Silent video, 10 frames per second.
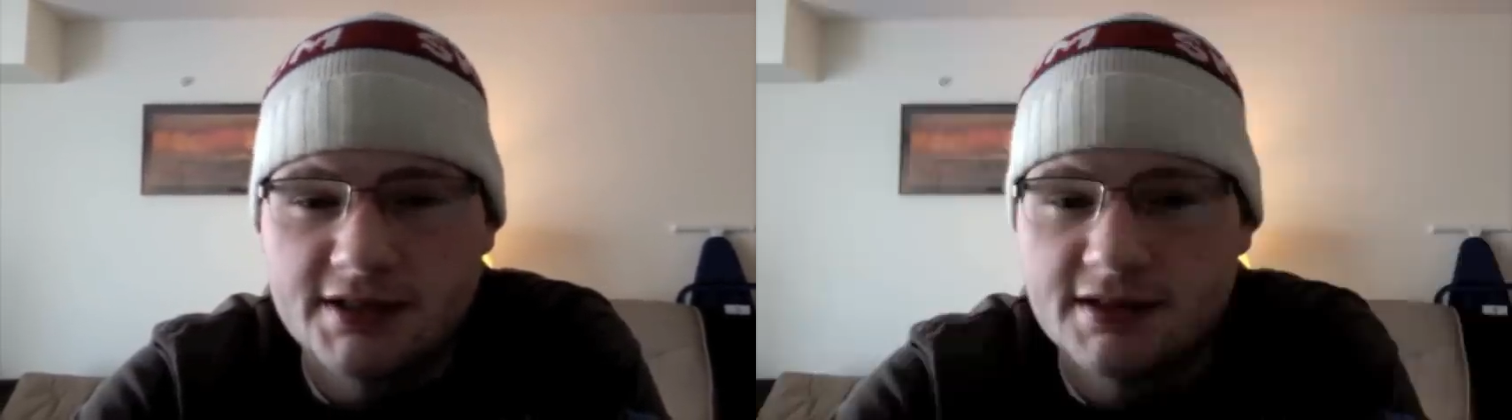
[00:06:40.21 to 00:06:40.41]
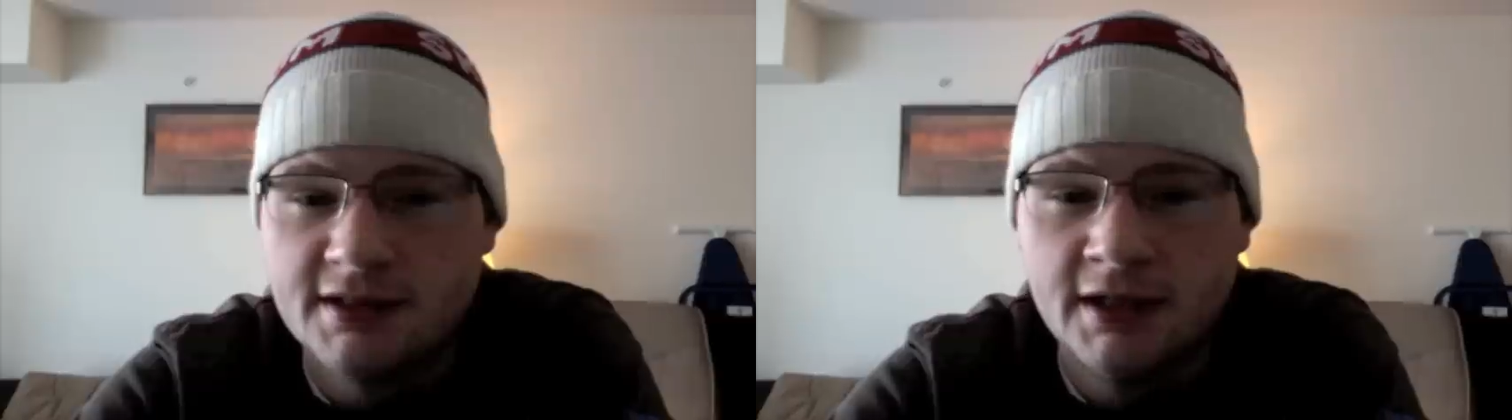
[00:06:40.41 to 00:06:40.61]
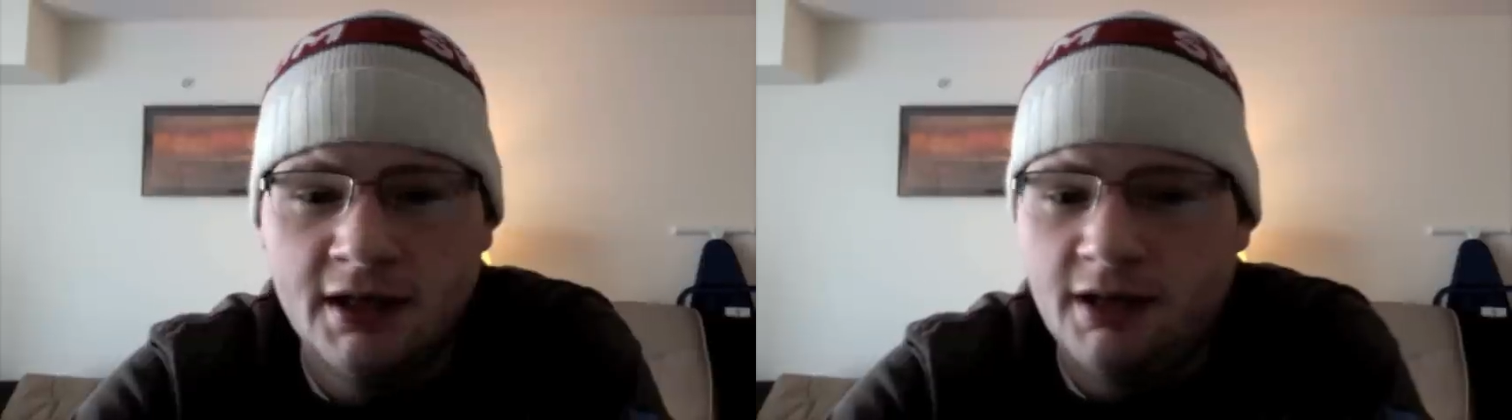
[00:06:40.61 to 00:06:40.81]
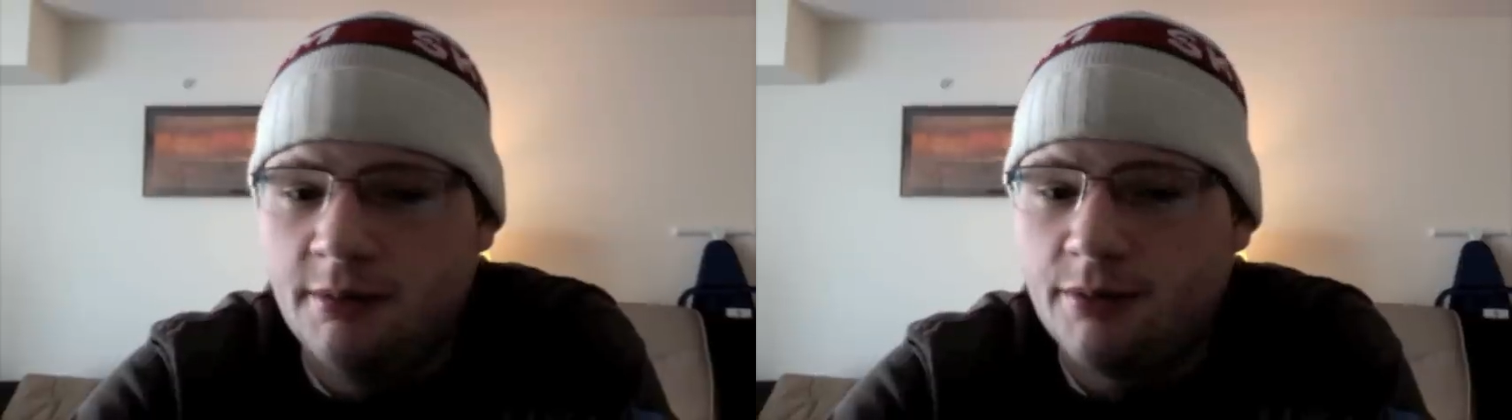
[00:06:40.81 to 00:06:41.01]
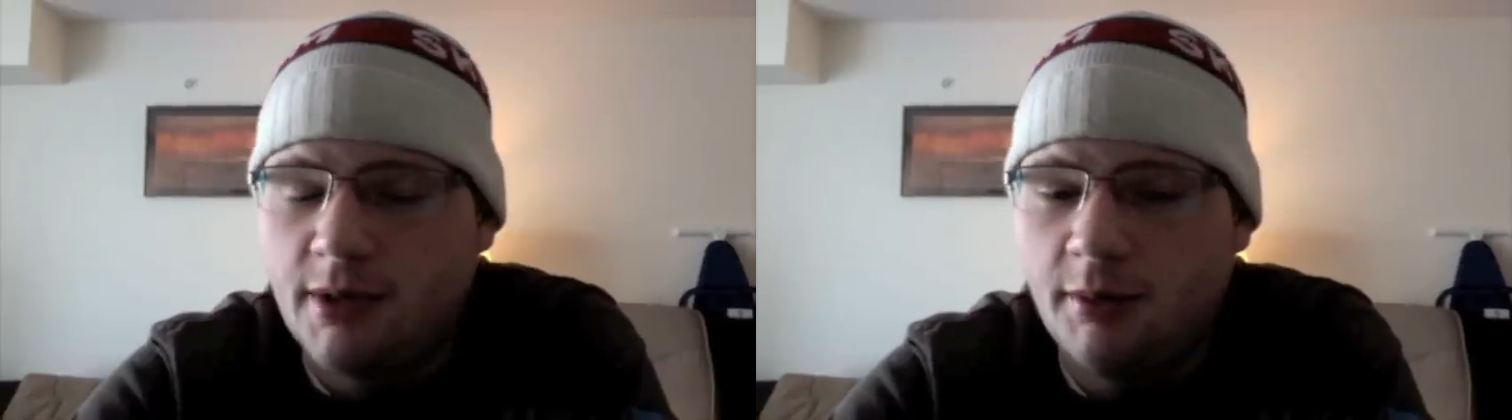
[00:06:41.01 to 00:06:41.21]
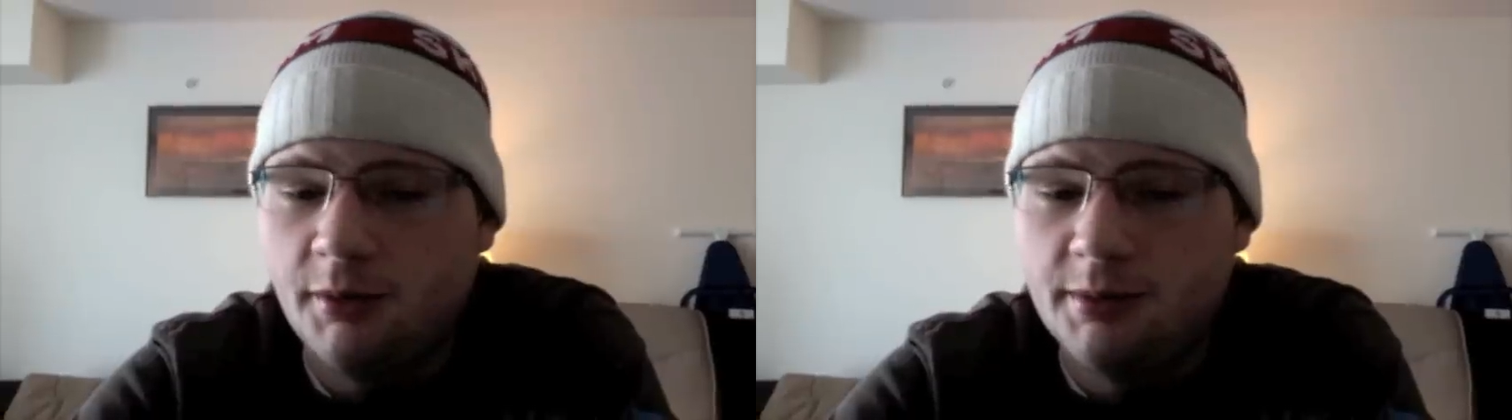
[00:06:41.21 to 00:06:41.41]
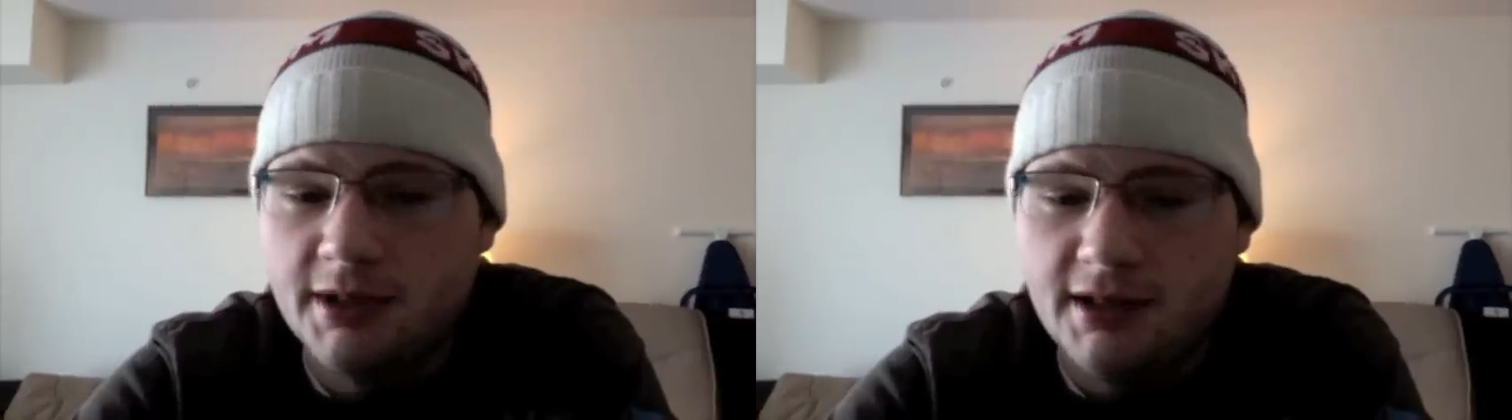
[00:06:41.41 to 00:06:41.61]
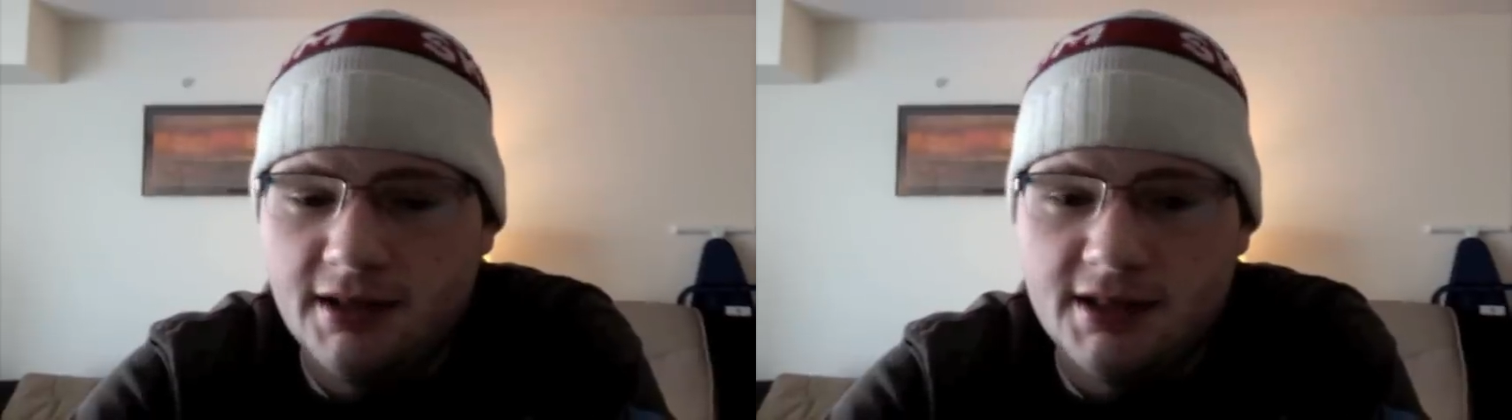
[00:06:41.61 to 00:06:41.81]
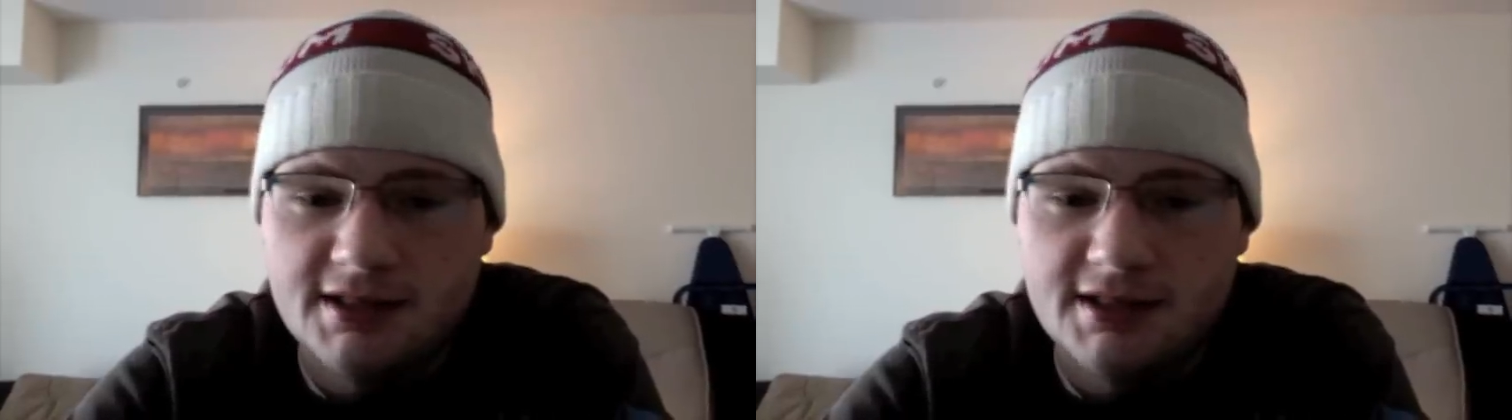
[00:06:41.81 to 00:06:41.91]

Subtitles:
It's probably the